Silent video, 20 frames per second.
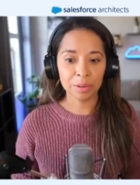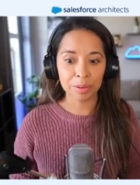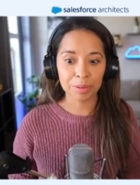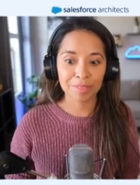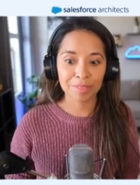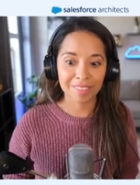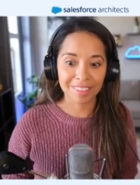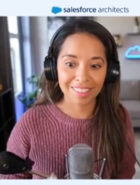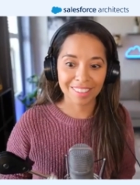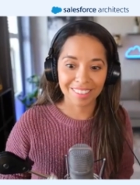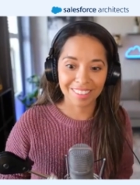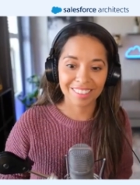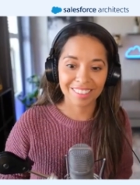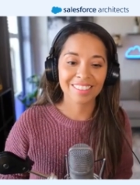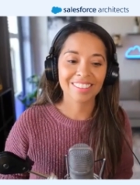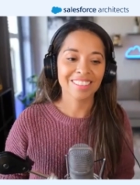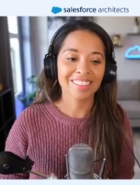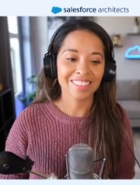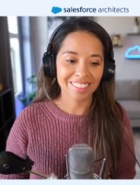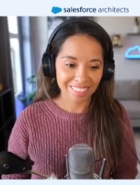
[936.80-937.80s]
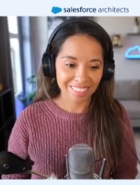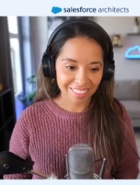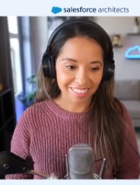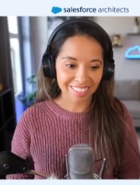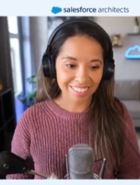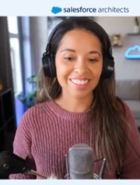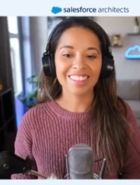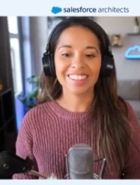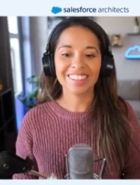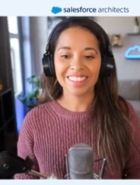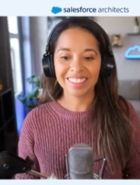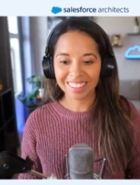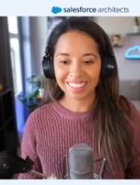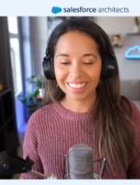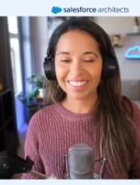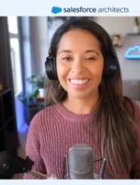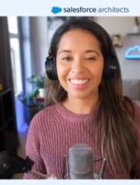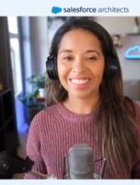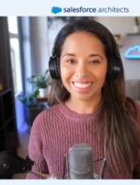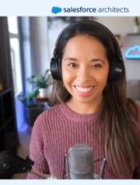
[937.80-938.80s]
Click through rate. Imagine, right? You get an
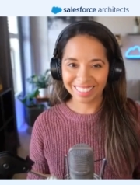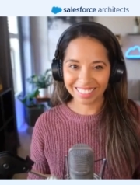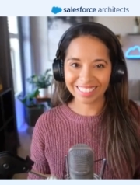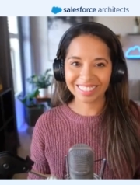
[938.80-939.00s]
email, you're